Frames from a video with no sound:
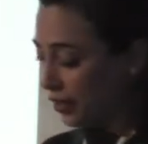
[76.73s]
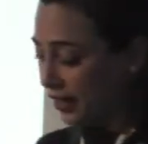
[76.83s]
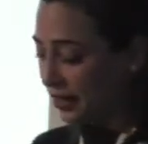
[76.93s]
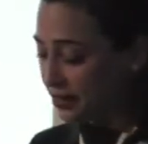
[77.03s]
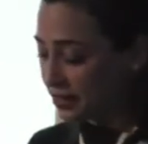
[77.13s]

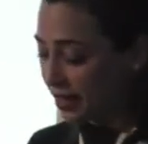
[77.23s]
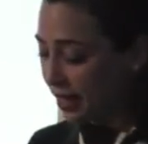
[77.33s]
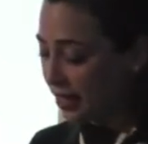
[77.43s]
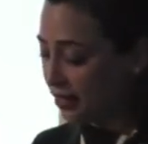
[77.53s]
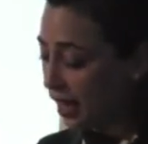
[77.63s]
is
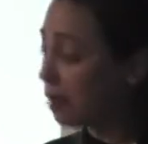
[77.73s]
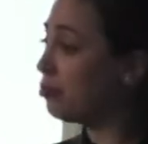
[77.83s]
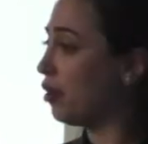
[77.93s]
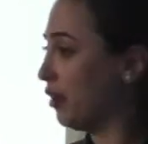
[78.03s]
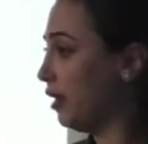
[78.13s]
a
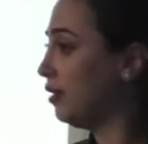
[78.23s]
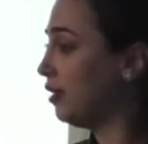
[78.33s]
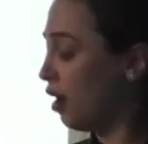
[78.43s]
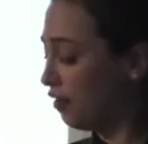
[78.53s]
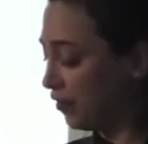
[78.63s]
library
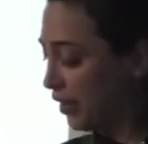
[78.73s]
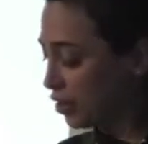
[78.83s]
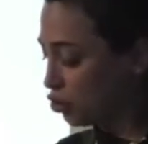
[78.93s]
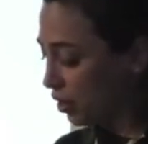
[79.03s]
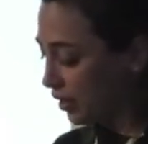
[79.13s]
of
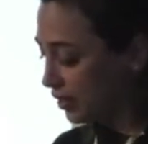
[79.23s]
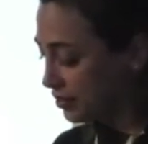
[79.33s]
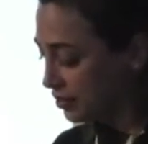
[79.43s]
electronics